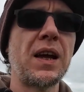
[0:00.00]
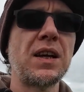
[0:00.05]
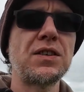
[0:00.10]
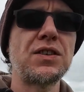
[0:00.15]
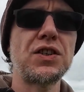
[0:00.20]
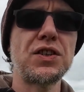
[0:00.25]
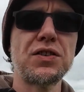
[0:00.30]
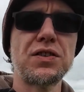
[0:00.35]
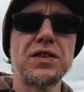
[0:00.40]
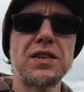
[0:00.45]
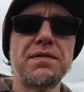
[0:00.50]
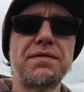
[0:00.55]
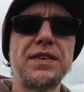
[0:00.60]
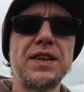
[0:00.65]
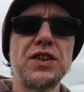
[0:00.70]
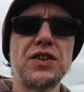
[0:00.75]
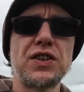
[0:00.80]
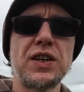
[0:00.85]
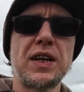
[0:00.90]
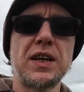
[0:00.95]
Just as I
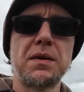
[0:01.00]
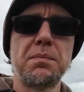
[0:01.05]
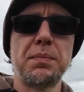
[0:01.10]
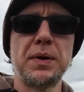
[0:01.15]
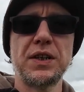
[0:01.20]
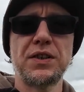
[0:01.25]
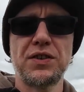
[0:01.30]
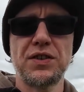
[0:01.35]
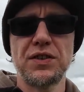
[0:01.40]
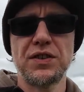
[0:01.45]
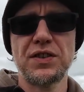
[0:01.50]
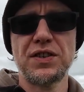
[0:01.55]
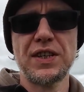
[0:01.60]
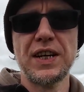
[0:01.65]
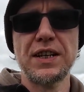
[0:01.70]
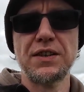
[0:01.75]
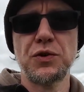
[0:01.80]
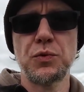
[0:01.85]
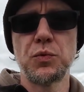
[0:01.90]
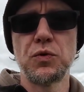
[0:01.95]
finished taking pictures of the
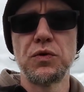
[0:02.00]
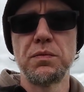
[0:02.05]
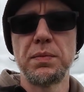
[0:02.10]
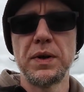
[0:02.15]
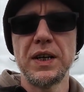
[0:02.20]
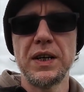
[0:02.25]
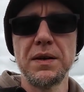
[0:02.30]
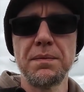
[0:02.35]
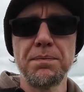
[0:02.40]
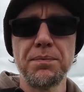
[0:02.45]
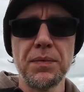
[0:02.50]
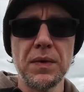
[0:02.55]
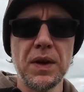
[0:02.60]
sedge warbler,